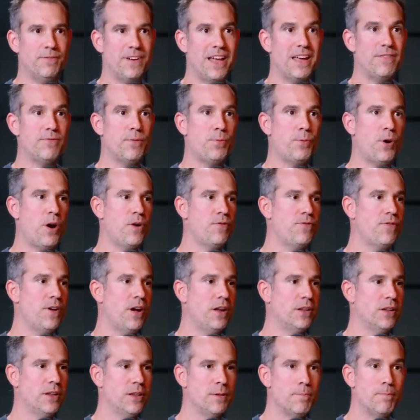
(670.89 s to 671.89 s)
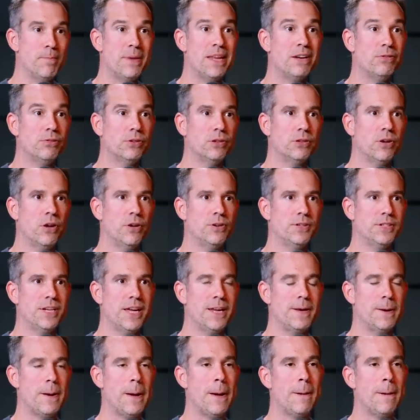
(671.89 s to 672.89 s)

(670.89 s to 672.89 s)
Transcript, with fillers: flavor profile and the mineral content.